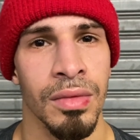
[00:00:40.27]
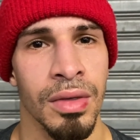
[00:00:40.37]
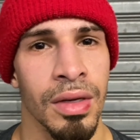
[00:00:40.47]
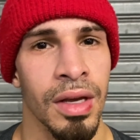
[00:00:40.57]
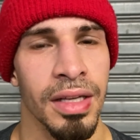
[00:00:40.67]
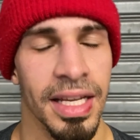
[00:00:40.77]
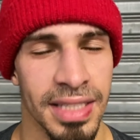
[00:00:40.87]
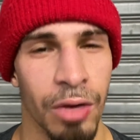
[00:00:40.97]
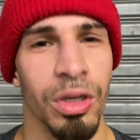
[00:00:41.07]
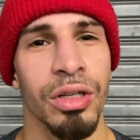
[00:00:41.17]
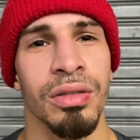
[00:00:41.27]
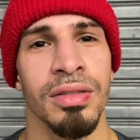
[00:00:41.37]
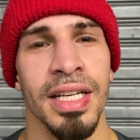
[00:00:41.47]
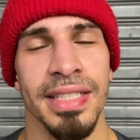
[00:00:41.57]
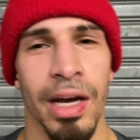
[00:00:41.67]
Yes, I will.
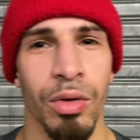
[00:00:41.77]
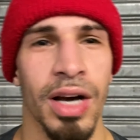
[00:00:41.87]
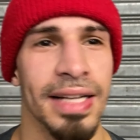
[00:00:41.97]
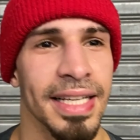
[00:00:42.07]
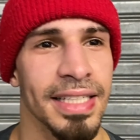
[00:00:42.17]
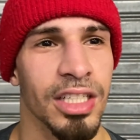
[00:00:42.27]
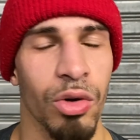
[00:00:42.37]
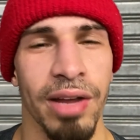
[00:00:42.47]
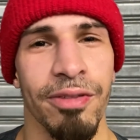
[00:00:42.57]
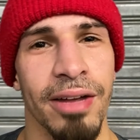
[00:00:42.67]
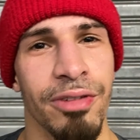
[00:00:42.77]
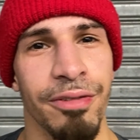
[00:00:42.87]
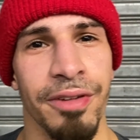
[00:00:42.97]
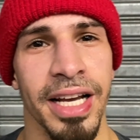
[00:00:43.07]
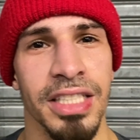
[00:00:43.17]
Yes, I will. I think it's a great fight for the
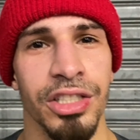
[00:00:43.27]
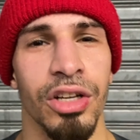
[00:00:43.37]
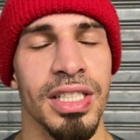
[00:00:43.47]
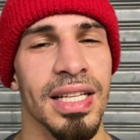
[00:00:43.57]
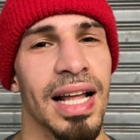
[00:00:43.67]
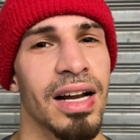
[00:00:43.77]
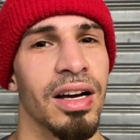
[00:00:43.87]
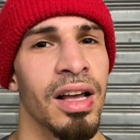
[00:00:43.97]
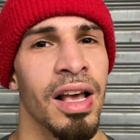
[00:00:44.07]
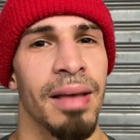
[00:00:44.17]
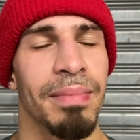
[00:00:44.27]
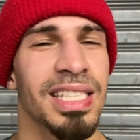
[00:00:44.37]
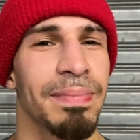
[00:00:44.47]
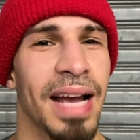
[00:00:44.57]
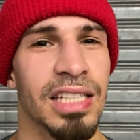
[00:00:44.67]
fans. You know, there's a lot of
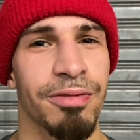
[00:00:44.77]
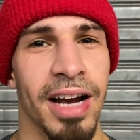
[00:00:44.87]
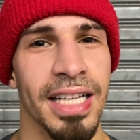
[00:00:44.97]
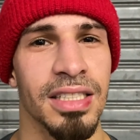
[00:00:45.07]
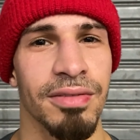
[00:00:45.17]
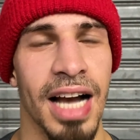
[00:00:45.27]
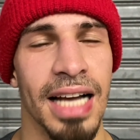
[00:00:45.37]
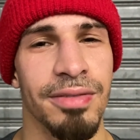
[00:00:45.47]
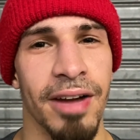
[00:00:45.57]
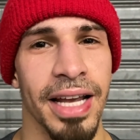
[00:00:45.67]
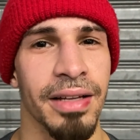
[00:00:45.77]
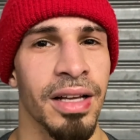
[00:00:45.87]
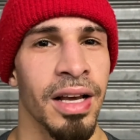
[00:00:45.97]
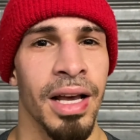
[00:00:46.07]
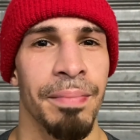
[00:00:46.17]
mismatched fights of guys fighting
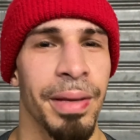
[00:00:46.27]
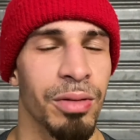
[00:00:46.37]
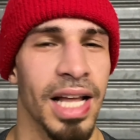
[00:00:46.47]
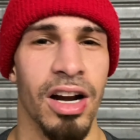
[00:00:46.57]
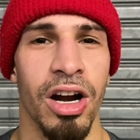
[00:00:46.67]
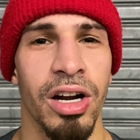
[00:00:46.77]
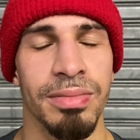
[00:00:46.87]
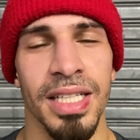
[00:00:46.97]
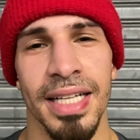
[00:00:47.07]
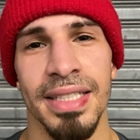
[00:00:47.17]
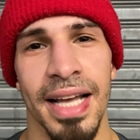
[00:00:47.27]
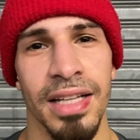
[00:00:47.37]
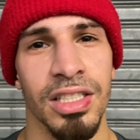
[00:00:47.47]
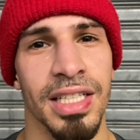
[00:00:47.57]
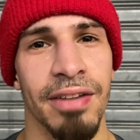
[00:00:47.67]
people that aren't up to their
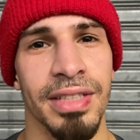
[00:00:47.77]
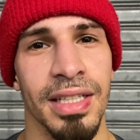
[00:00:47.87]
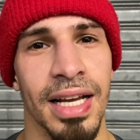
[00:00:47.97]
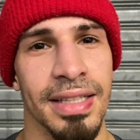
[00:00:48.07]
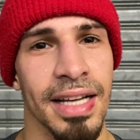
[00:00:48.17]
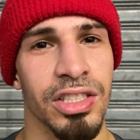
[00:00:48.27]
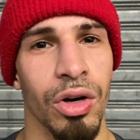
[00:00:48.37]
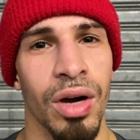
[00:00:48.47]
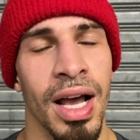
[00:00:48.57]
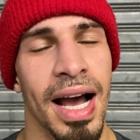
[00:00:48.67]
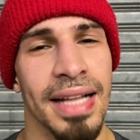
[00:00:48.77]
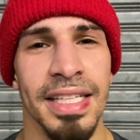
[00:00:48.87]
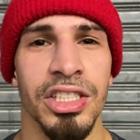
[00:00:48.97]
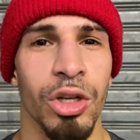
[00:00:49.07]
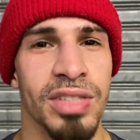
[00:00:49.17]
standards and everything like that. So I
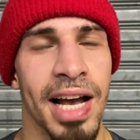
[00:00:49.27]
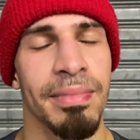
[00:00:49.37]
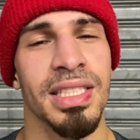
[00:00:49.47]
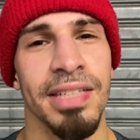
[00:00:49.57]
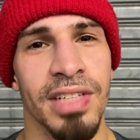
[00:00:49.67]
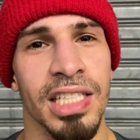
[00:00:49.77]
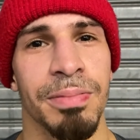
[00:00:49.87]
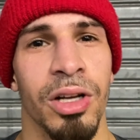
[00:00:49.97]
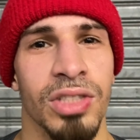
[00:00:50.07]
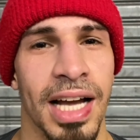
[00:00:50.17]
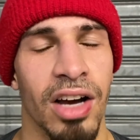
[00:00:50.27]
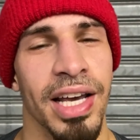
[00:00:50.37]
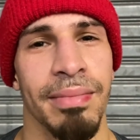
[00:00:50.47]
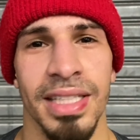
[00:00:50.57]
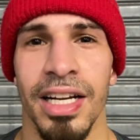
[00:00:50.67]
think Showtime and Stephen Espinosa and Al
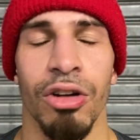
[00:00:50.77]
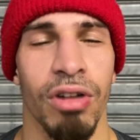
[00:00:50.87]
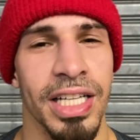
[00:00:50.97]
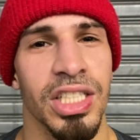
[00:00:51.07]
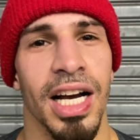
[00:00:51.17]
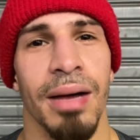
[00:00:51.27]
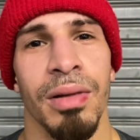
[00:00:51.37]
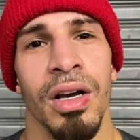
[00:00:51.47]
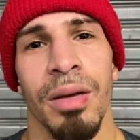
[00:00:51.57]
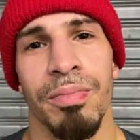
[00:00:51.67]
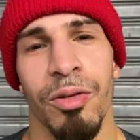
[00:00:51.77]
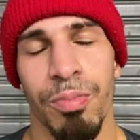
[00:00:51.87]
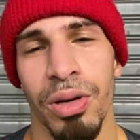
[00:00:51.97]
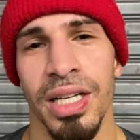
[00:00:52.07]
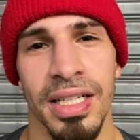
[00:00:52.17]
Heyman did a great job
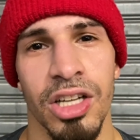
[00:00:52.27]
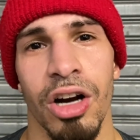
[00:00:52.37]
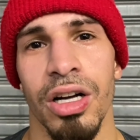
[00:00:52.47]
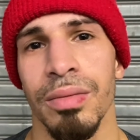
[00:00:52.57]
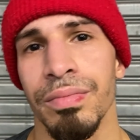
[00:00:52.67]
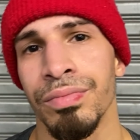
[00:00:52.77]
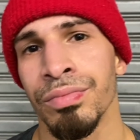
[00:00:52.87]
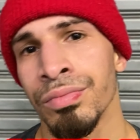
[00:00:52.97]
putting this card up.